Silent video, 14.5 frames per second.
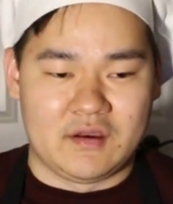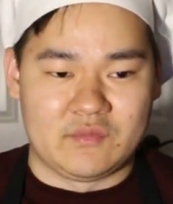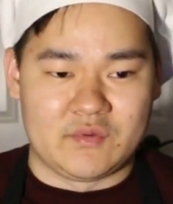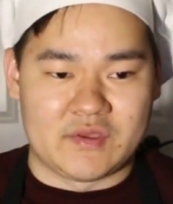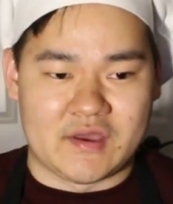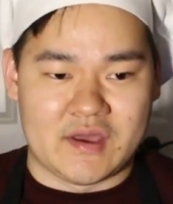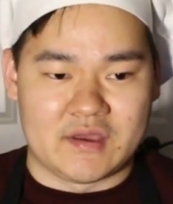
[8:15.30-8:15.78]

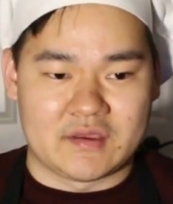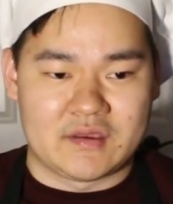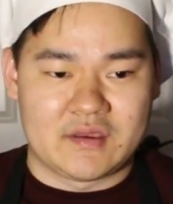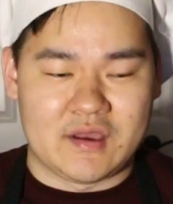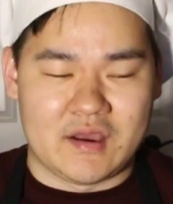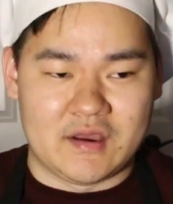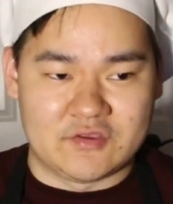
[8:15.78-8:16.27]
We got
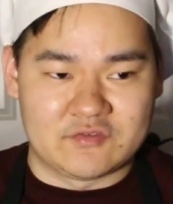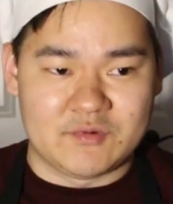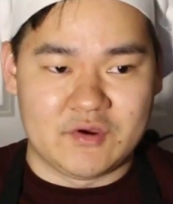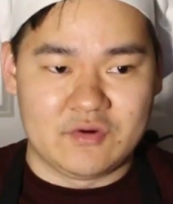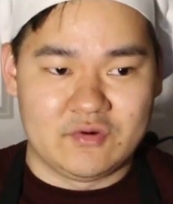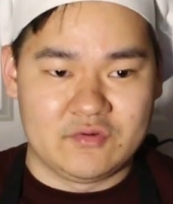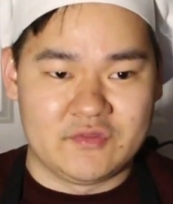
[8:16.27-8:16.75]

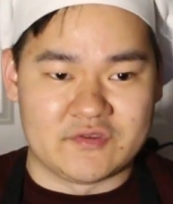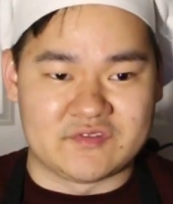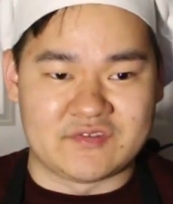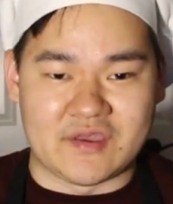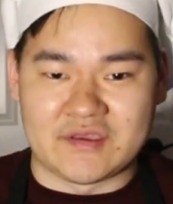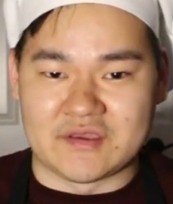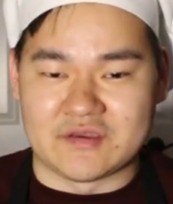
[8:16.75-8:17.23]
Cosmo, the
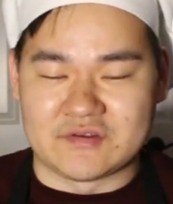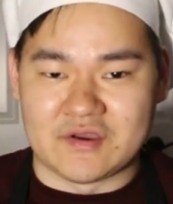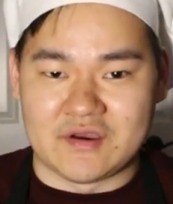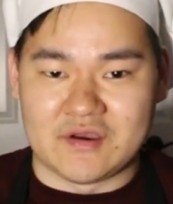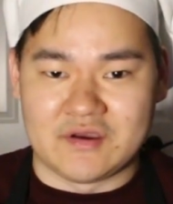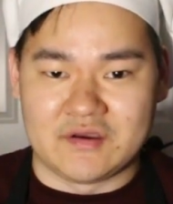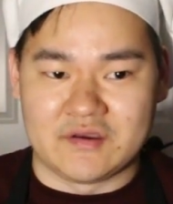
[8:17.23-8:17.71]
psychic
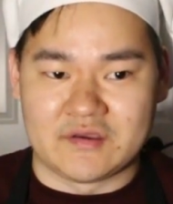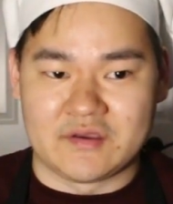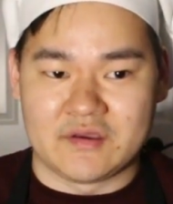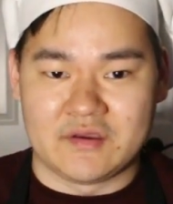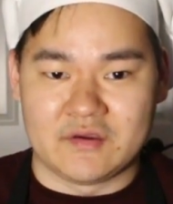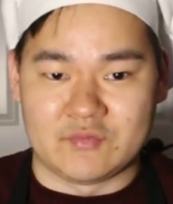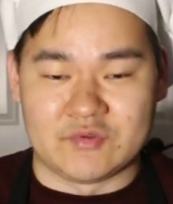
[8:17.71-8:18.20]
dog,
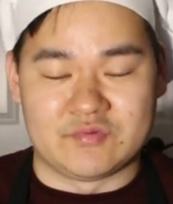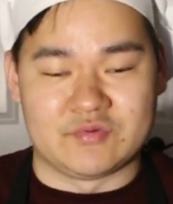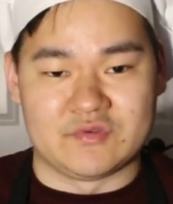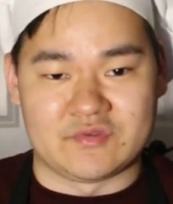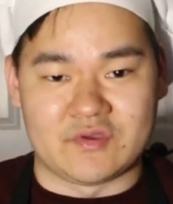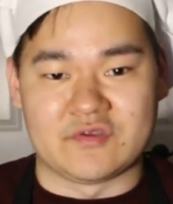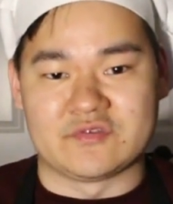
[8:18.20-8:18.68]
which
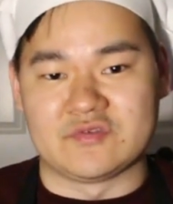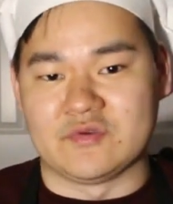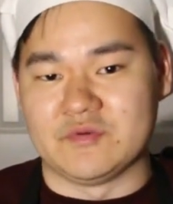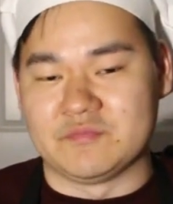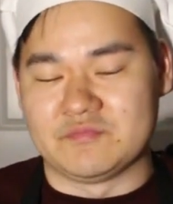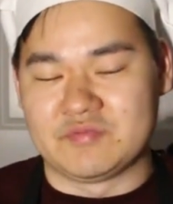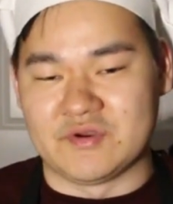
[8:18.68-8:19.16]
was also
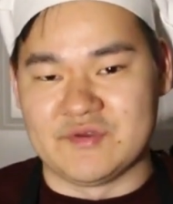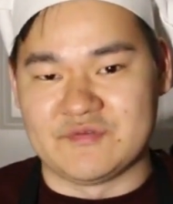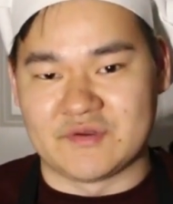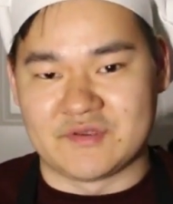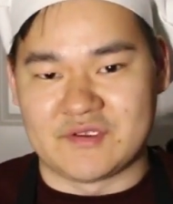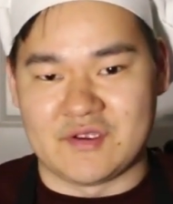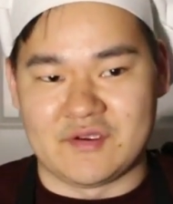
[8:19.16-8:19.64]
a pretty
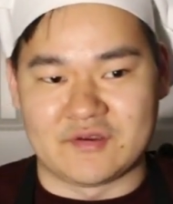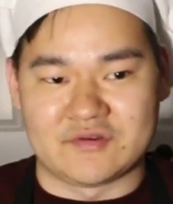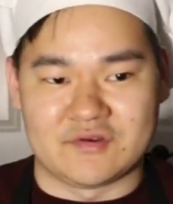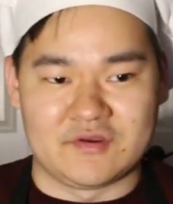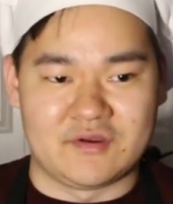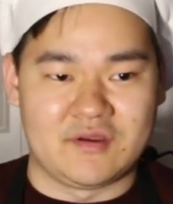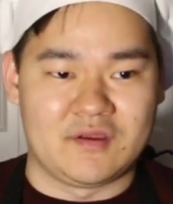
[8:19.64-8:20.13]
fun
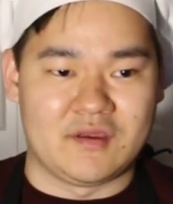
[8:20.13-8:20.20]
character.